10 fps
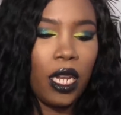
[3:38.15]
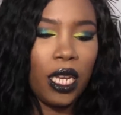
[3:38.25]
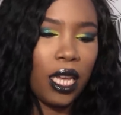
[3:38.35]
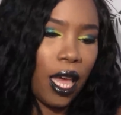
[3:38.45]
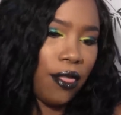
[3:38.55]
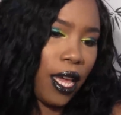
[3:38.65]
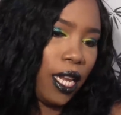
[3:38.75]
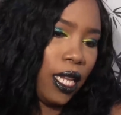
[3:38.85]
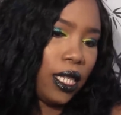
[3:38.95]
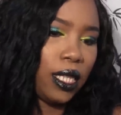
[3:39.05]
And again,
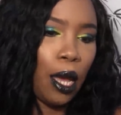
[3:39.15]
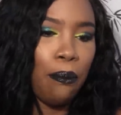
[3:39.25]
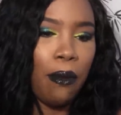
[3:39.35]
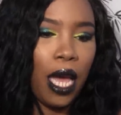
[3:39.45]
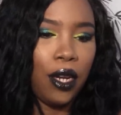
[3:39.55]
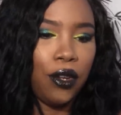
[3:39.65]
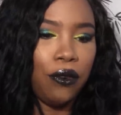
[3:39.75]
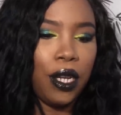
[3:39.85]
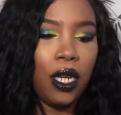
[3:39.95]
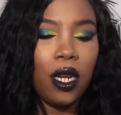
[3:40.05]
that is
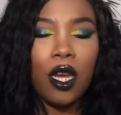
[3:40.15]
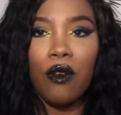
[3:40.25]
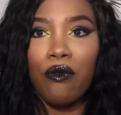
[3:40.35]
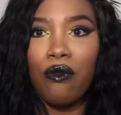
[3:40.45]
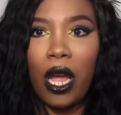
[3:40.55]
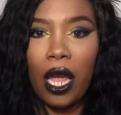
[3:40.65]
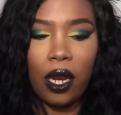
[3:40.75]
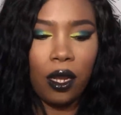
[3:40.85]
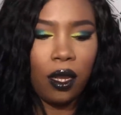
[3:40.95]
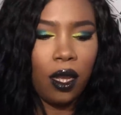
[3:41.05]
Mandarin
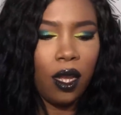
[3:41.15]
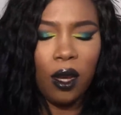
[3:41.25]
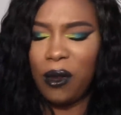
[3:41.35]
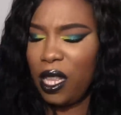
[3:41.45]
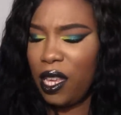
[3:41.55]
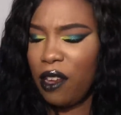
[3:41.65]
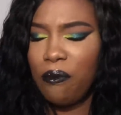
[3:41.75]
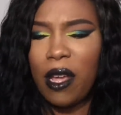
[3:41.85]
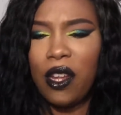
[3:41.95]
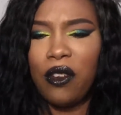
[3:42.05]
Red. When I think
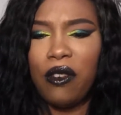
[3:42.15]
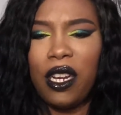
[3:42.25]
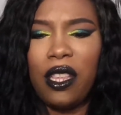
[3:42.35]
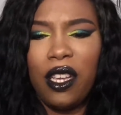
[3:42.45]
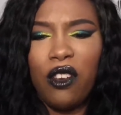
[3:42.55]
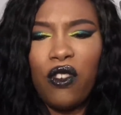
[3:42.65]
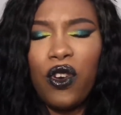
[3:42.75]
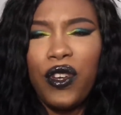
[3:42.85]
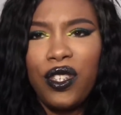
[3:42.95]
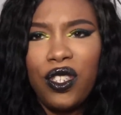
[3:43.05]
of mandarin, I think of
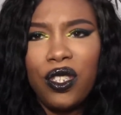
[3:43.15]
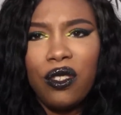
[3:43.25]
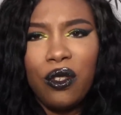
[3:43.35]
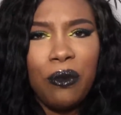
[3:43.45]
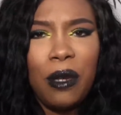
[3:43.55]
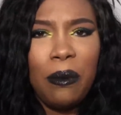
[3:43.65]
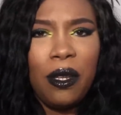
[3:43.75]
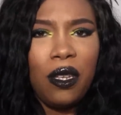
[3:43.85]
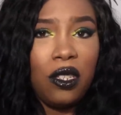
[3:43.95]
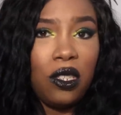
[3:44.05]
orange. Or
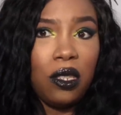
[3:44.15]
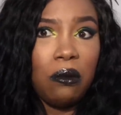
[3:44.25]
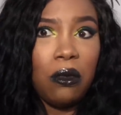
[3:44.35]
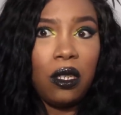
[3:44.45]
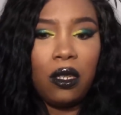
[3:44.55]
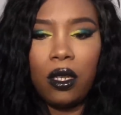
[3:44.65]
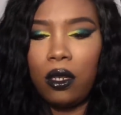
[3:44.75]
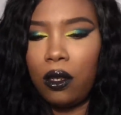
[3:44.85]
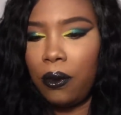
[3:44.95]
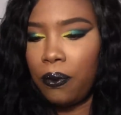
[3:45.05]
maybe it's just me.
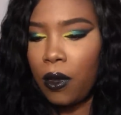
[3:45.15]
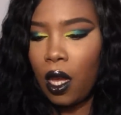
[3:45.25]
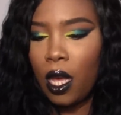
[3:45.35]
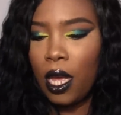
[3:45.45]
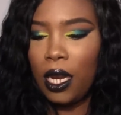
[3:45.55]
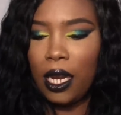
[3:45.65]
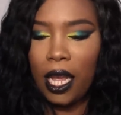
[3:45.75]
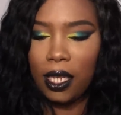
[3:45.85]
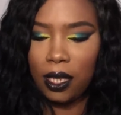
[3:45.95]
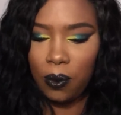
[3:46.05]
I don't know.
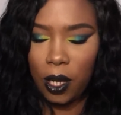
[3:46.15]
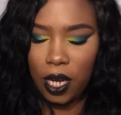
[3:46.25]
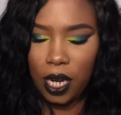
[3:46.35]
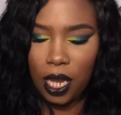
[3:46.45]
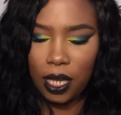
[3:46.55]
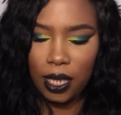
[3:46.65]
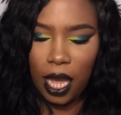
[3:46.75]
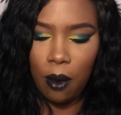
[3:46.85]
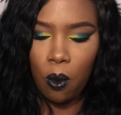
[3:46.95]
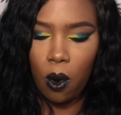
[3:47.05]
Next one is
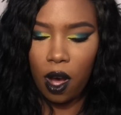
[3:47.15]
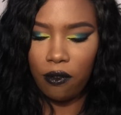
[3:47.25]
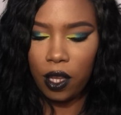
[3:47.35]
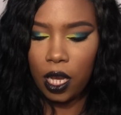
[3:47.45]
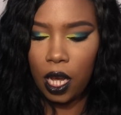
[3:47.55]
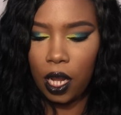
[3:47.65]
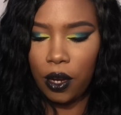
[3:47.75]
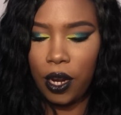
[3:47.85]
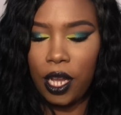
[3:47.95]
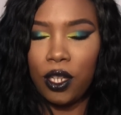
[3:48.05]
a mauve
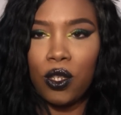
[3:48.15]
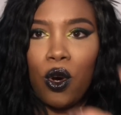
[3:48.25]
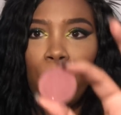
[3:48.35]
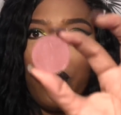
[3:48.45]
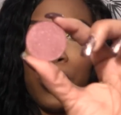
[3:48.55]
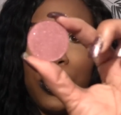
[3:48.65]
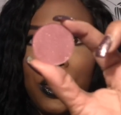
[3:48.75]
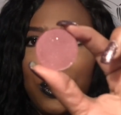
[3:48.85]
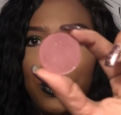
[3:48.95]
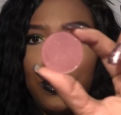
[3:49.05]
color and it's called
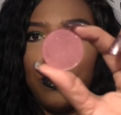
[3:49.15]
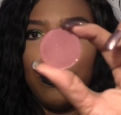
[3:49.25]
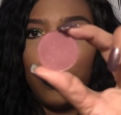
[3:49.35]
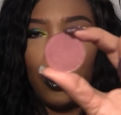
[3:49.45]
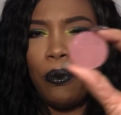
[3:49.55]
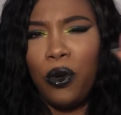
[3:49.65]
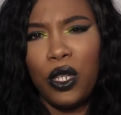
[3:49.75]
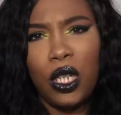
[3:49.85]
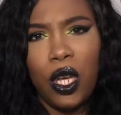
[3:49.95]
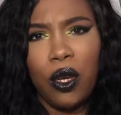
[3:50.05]
Bordeaux or
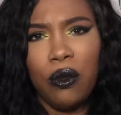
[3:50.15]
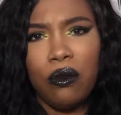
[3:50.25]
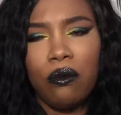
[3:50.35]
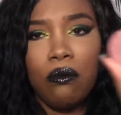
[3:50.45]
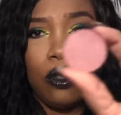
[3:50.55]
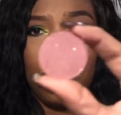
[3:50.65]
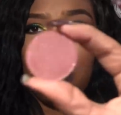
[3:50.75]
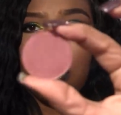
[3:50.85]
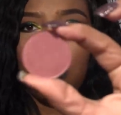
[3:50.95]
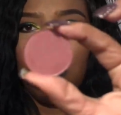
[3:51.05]
Bordeaux.
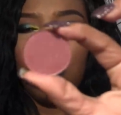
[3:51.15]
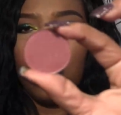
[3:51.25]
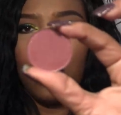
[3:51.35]
Bordeaux.